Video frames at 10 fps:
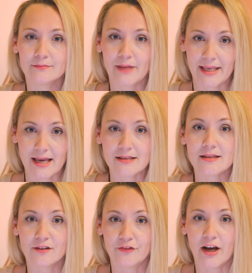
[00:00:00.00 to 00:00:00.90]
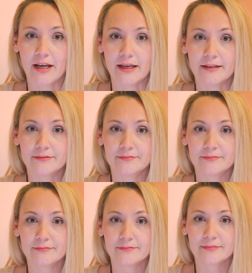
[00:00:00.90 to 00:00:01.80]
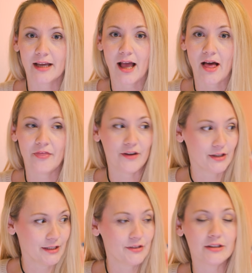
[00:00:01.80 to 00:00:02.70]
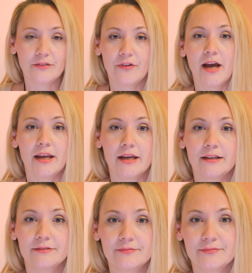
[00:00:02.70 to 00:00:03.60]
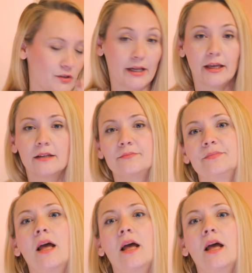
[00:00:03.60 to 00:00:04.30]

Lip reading: My cats are fighting. They're literally fighting. Try again.